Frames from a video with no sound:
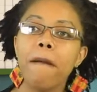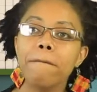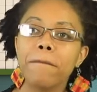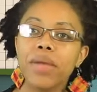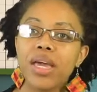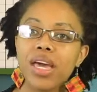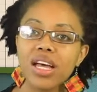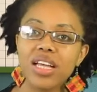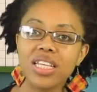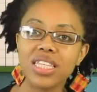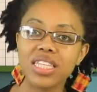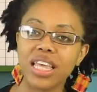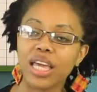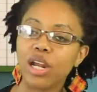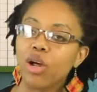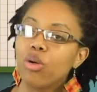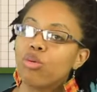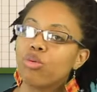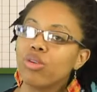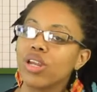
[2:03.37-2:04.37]
because they
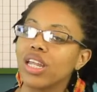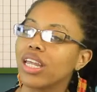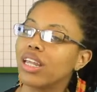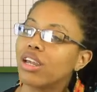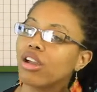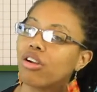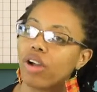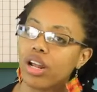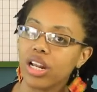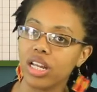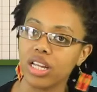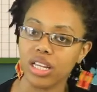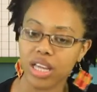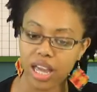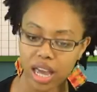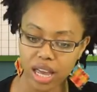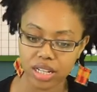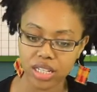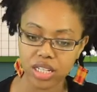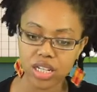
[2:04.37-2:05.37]
don't need credit
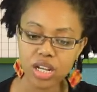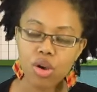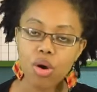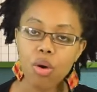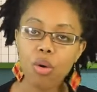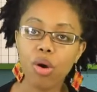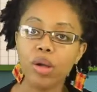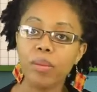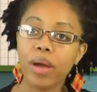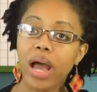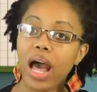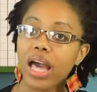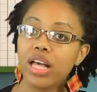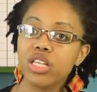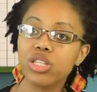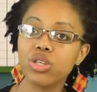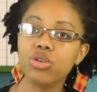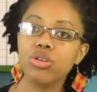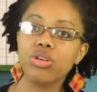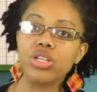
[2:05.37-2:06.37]
yet. Where my high
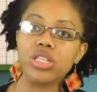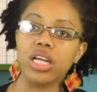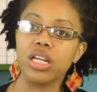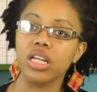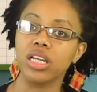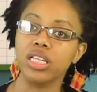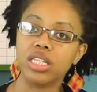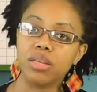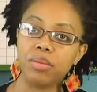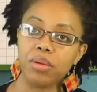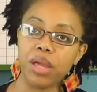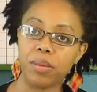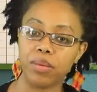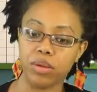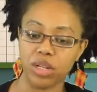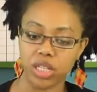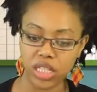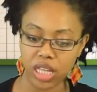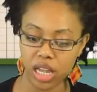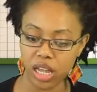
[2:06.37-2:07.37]
schoolers, they need to be able
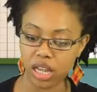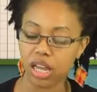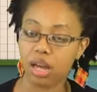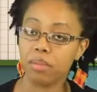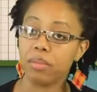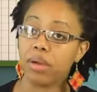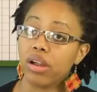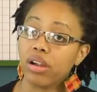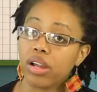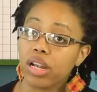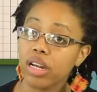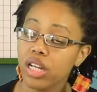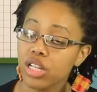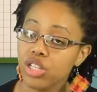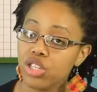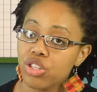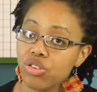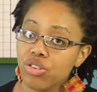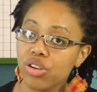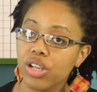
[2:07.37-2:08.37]
to take American
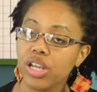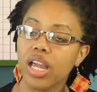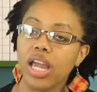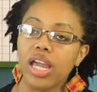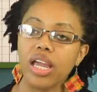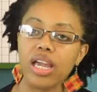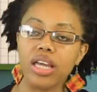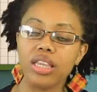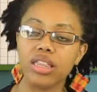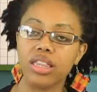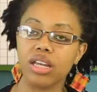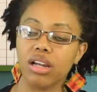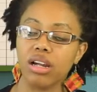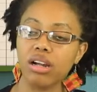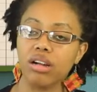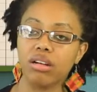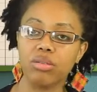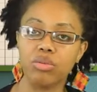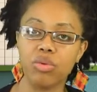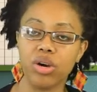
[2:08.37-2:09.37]
history and get
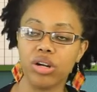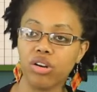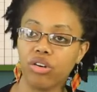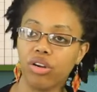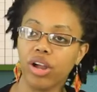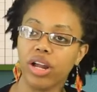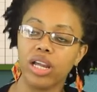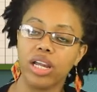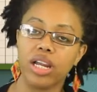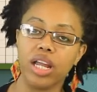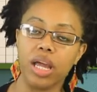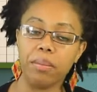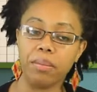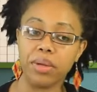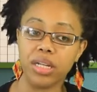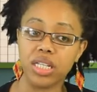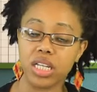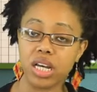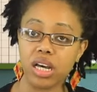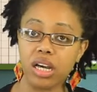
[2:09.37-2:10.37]
their one credit and
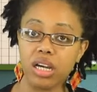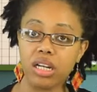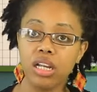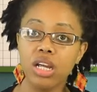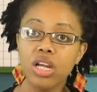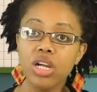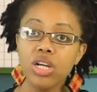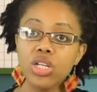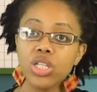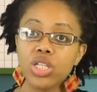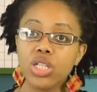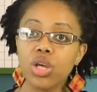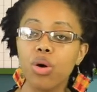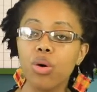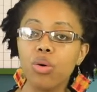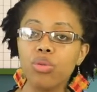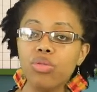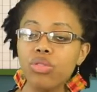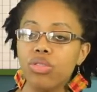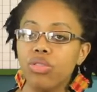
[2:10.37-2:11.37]
be done.
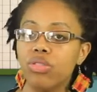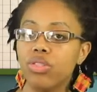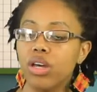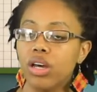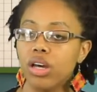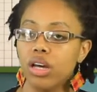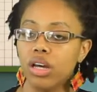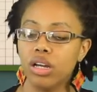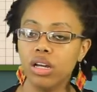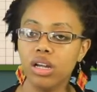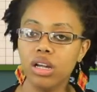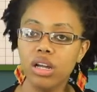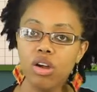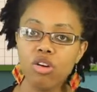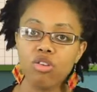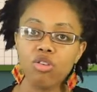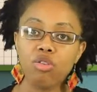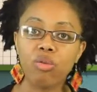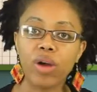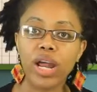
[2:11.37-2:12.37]
So the
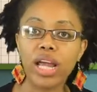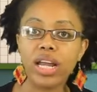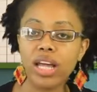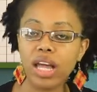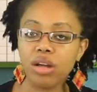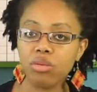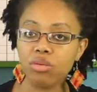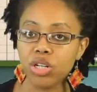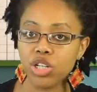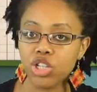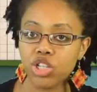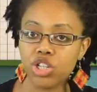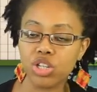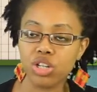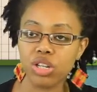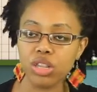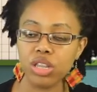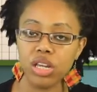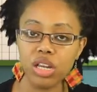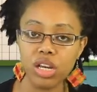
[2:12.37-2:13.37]
rate at
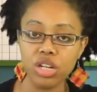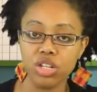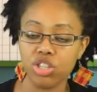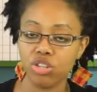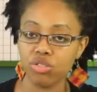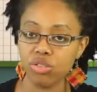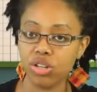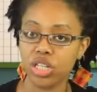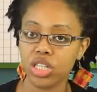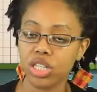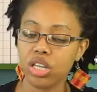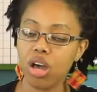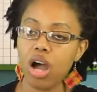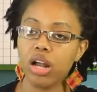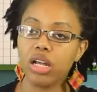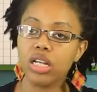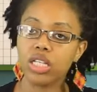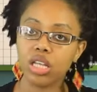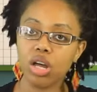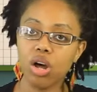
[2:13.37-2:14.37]
which the history is
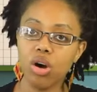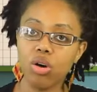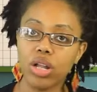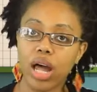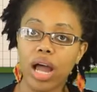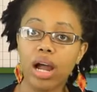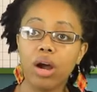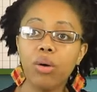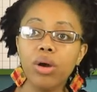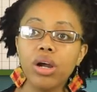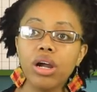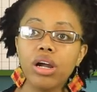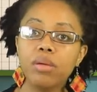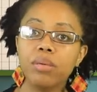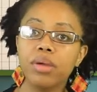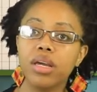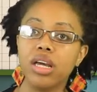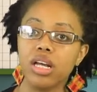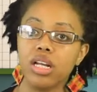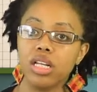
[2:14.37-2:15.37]
taught is a whole lot quicker
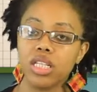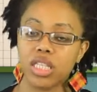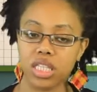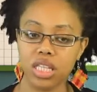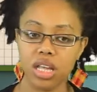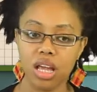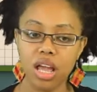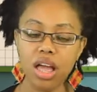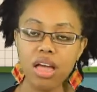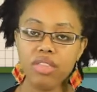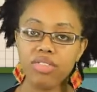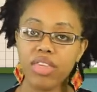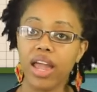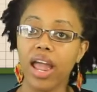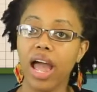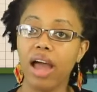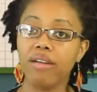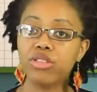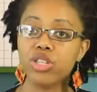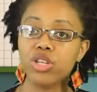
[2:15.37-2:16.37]
because they
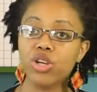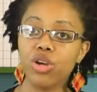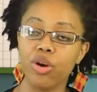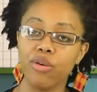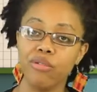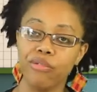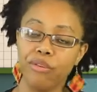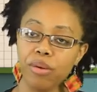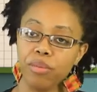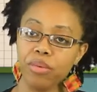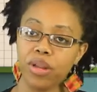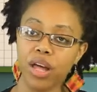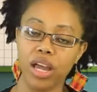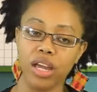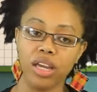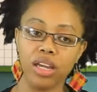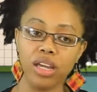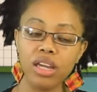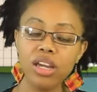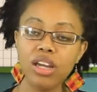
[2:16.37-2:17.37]
have to go from
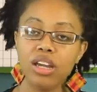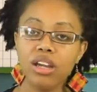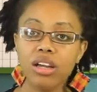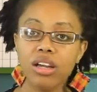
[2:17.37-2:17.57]
like